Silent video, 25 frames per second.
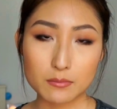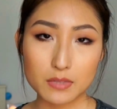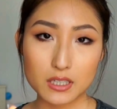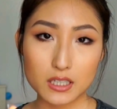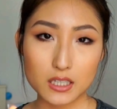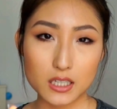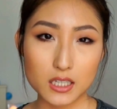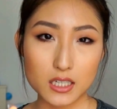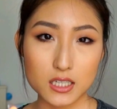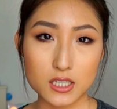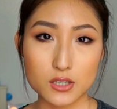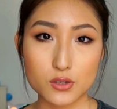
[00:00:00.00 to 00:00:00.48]

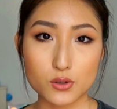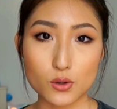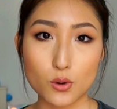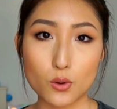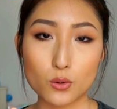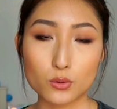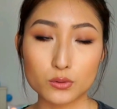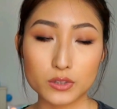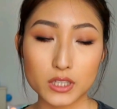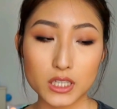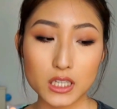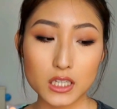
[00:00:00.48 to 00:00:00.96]
It is
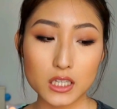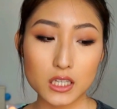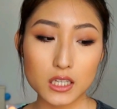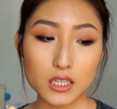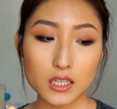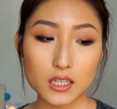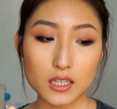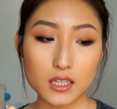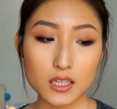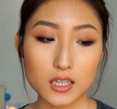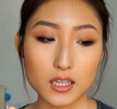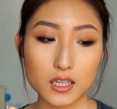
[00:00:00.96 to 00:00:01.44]

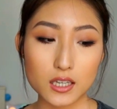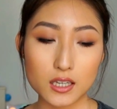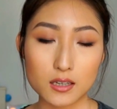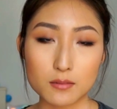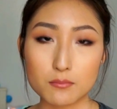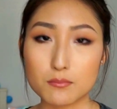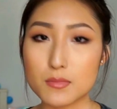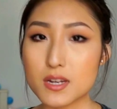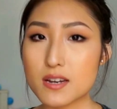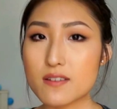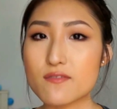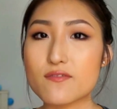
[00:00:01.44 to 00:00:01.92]
only
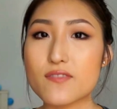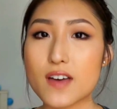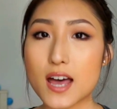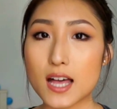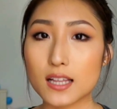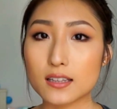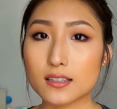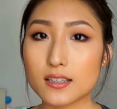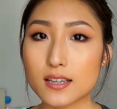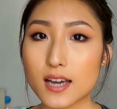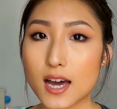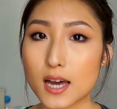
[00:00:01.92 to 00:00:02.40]
in Mid
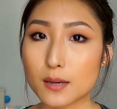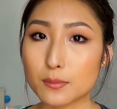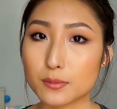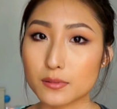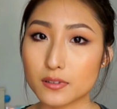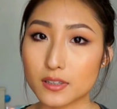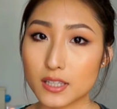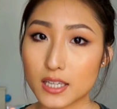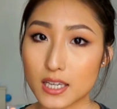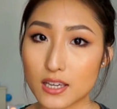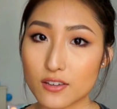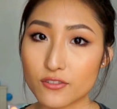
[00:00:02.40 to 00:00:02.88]
Valley, I
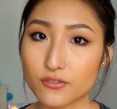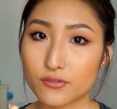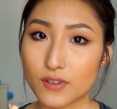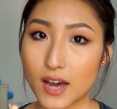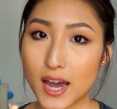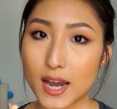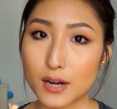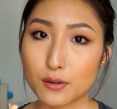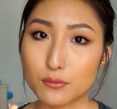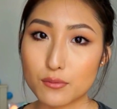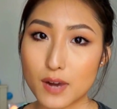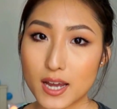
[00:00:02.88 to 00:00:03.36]
believe.
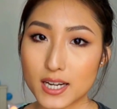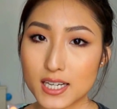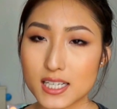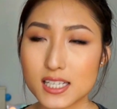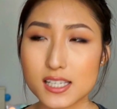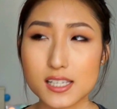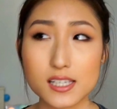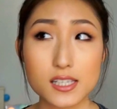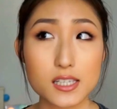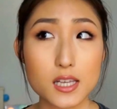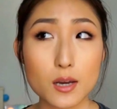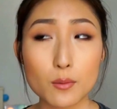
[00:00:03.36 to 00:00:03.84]
I read it
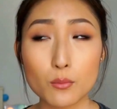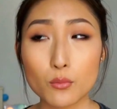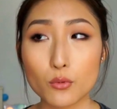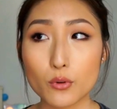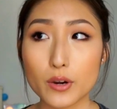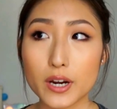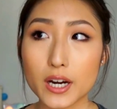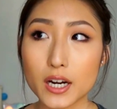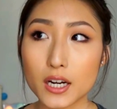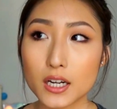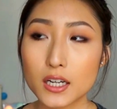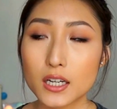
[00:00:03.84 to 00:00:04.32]

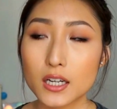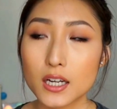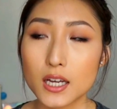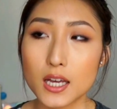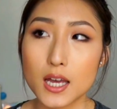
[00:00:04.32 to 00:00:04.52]
somewhere.